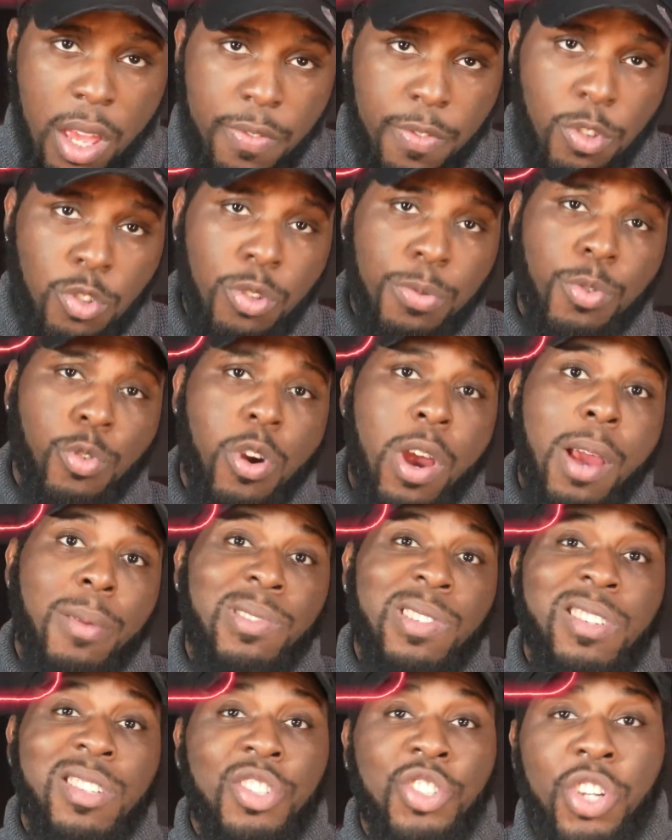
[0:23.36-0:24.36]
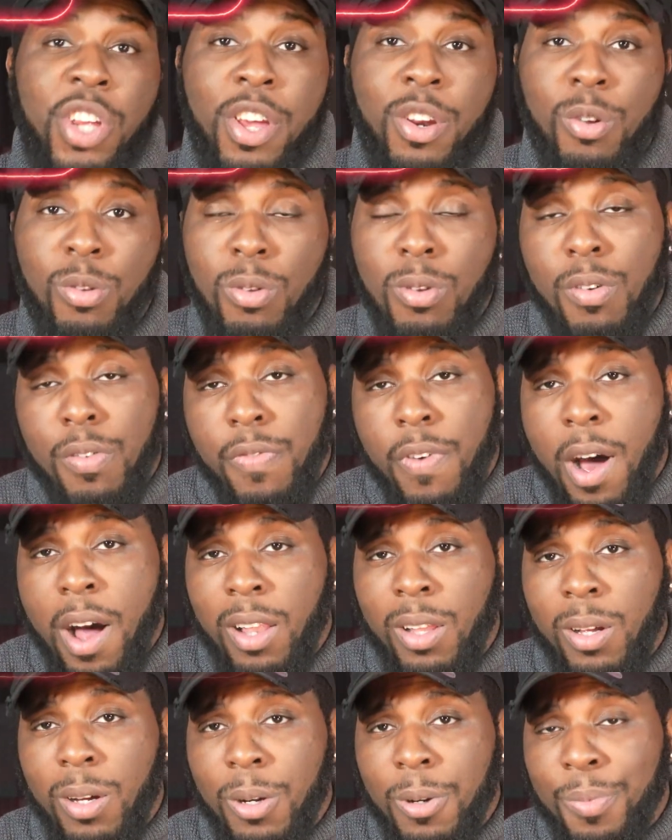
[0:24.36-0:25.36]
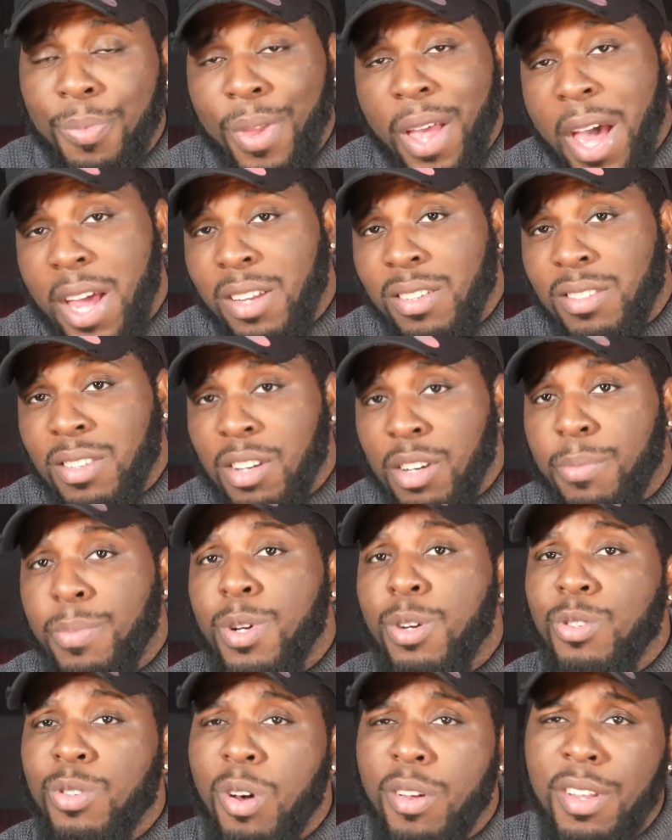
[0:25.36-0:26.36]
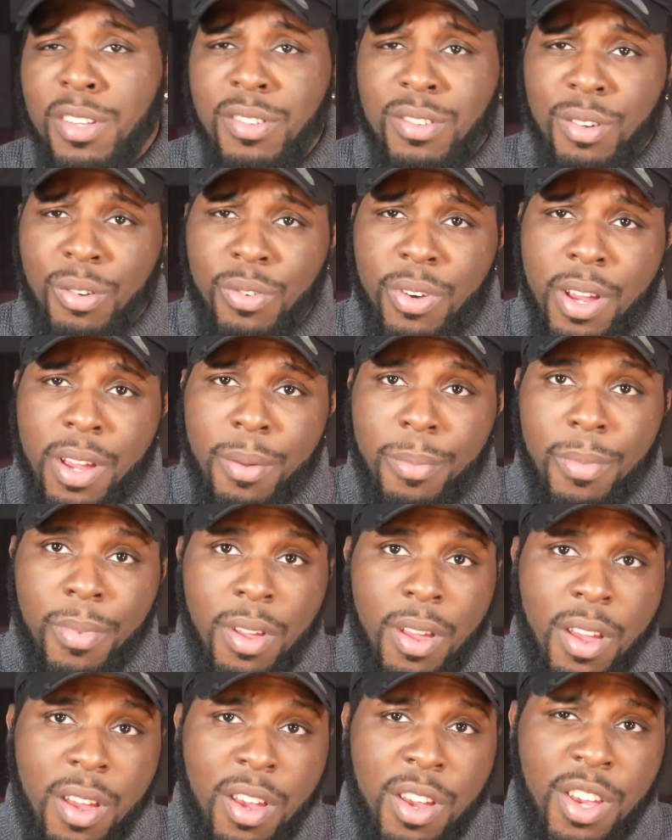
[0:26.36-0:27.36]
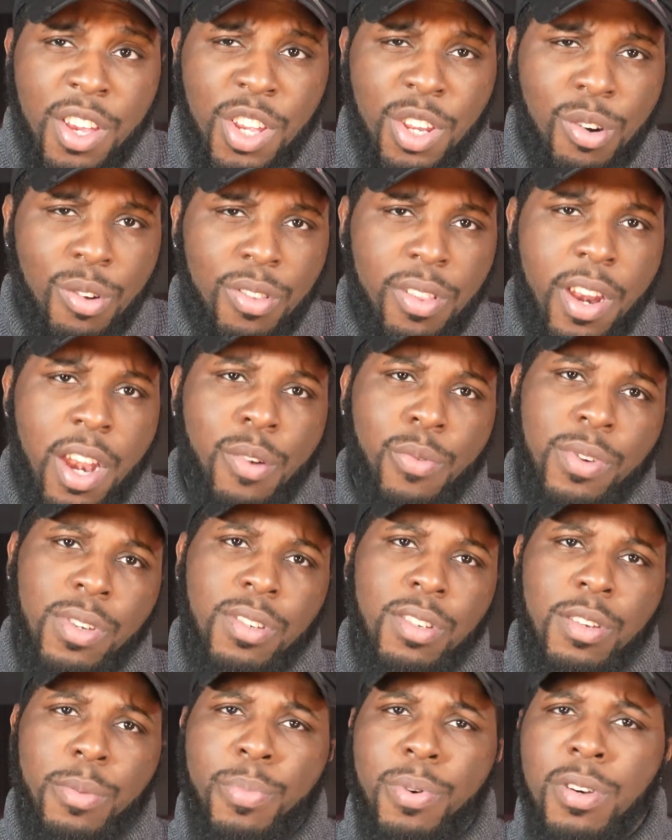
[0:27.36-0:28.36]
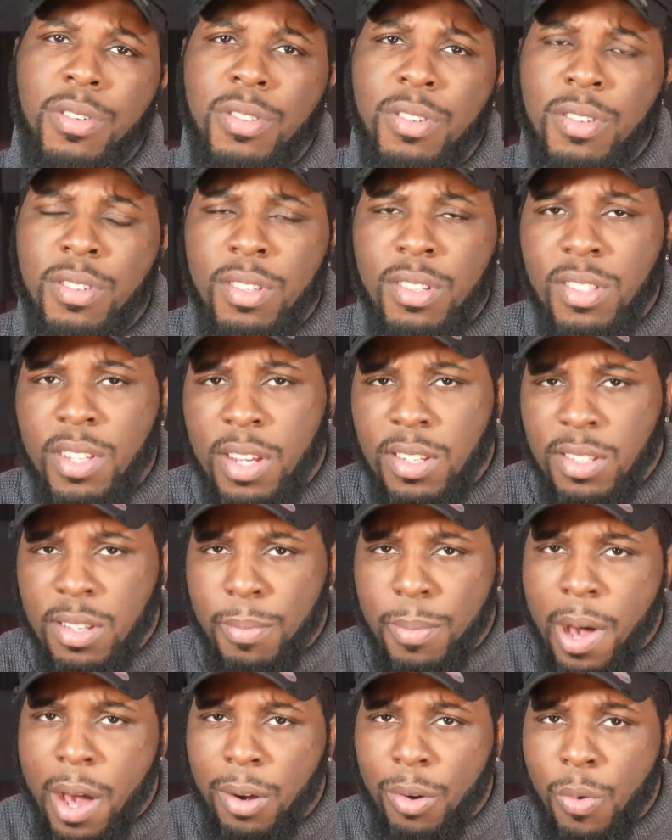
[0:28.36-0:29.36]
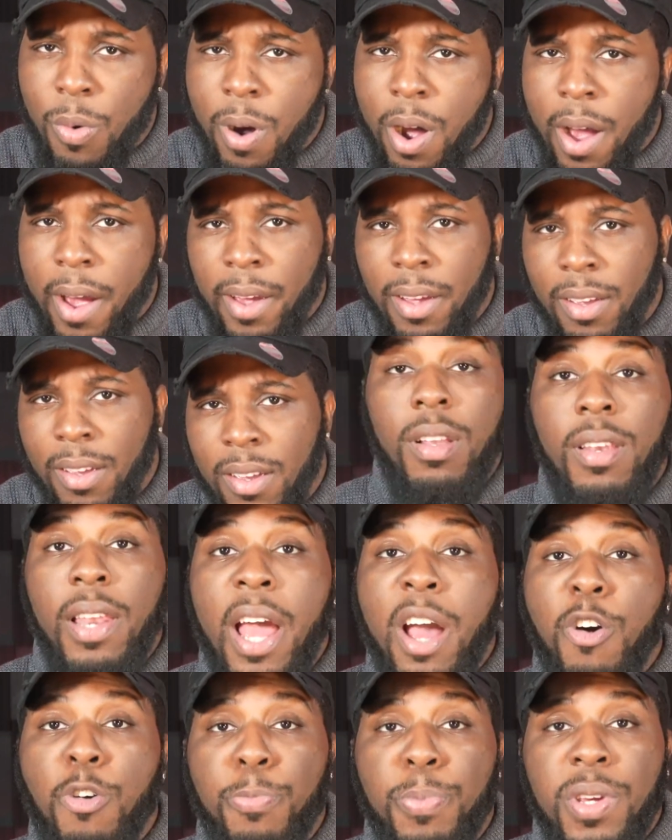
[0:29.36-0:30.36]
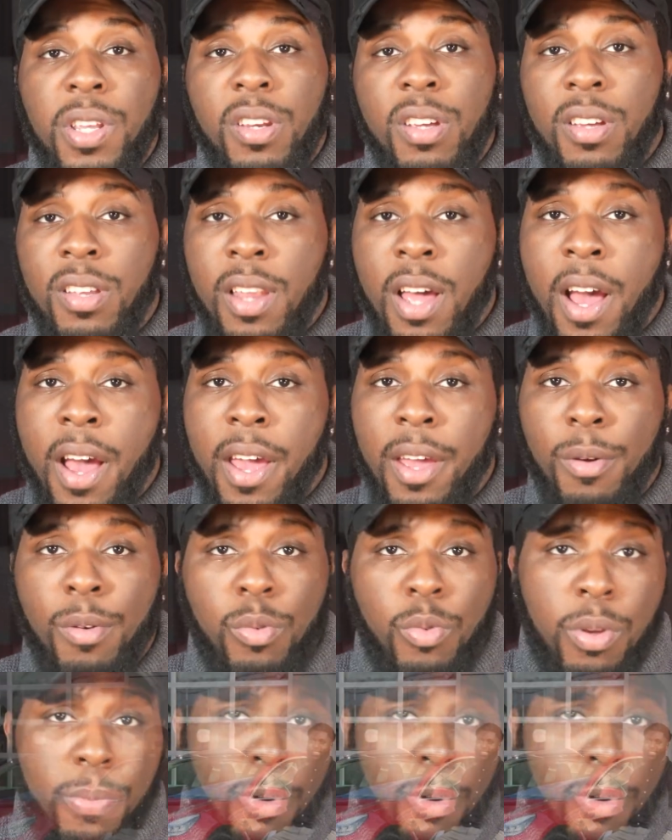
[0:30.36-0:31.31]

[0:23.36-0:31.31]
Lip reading: If you subscribe to the channel or follow @Asika Bros on Instagram, you know that I recently purchased the Tesla Model Y. Now, Bina and I, we